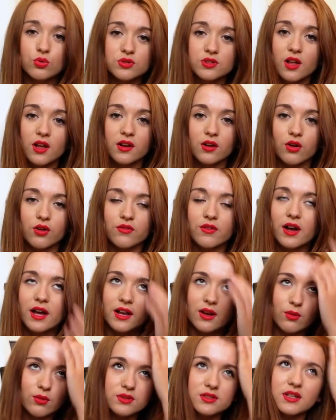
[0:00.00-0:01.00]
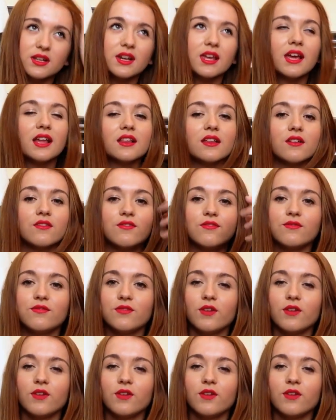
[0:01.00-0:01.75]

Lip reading: all slide off. And I wasn't going to get the